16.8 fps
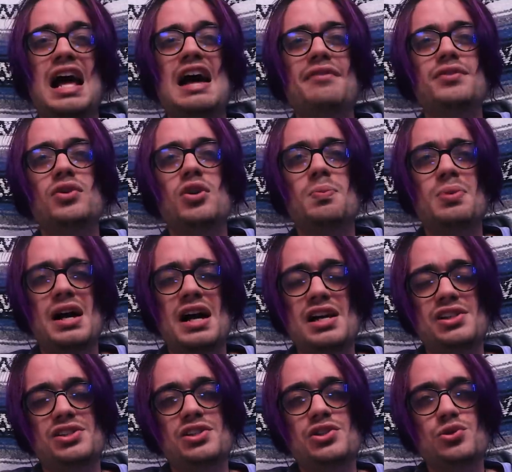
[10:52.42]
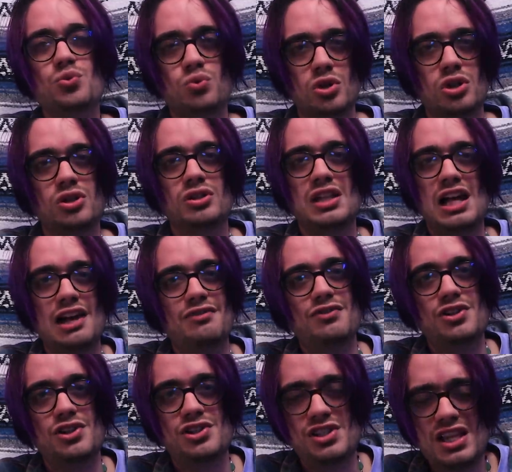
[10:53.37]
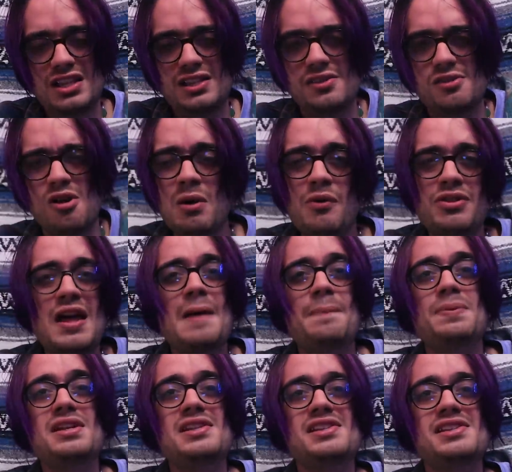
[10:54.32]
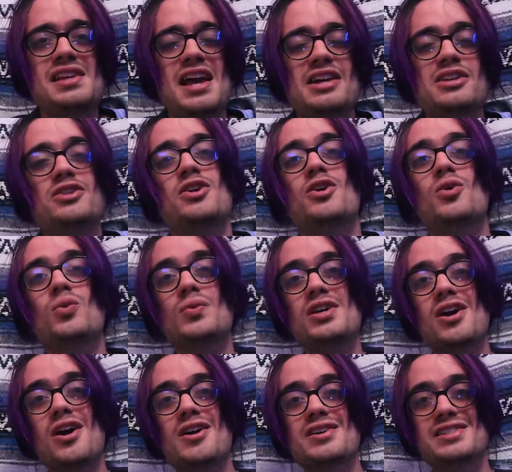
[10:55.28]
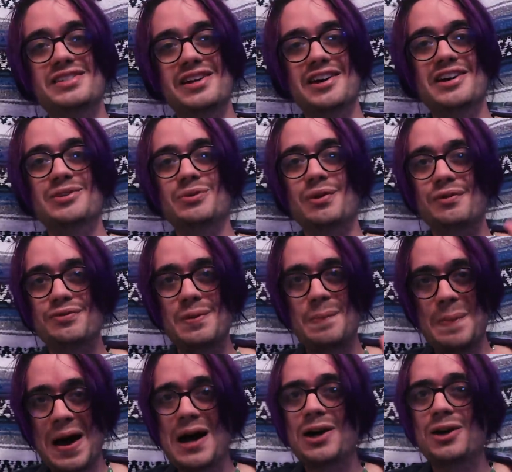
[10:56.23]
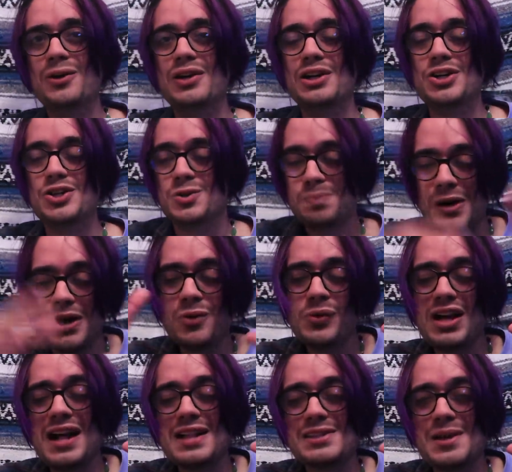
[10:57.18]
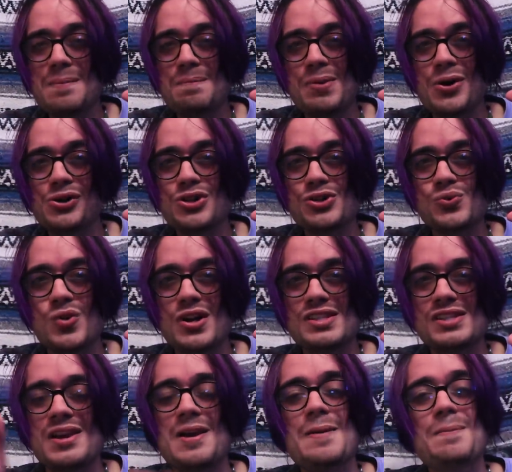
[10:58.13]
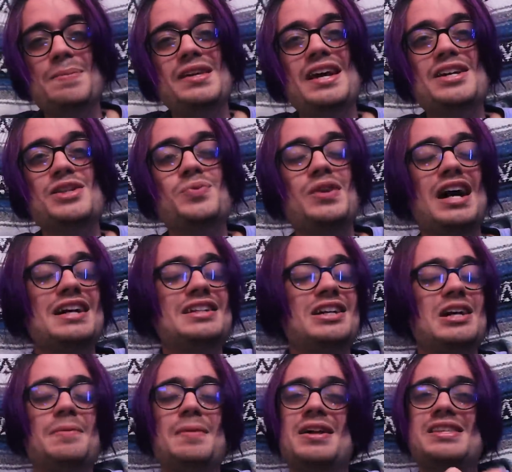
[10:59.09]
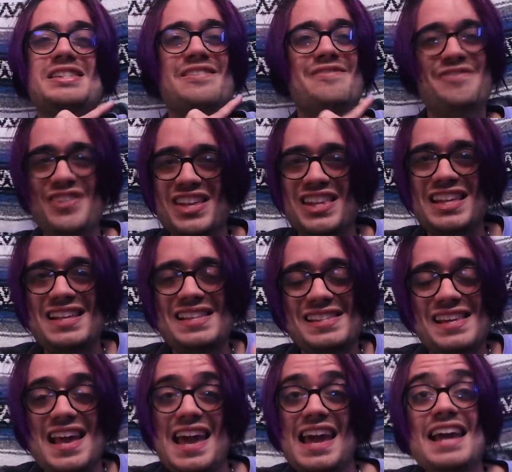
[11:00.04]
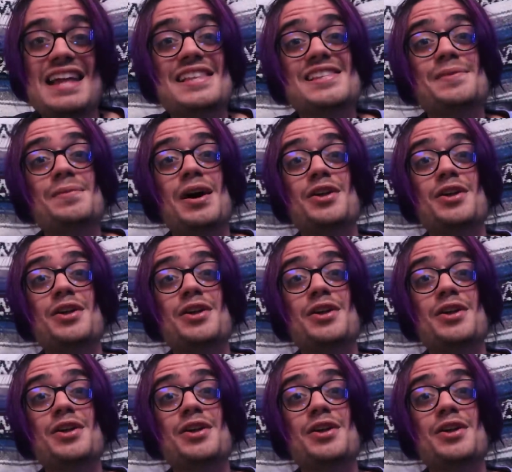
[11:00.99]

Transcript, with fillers: haven't reprised his role ever since. But with that being said, we are done with the Power Rangers, but we got some bonus ones because we gotta talk about some villains and some